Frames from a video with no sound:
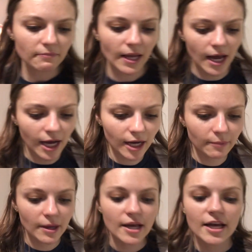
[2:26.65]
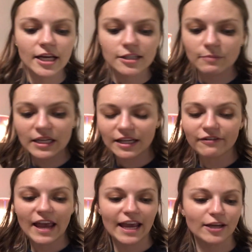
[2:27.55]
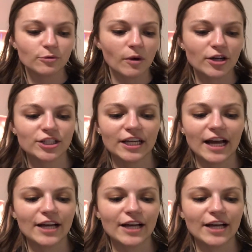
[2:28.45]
Um, speaking of hand washing, I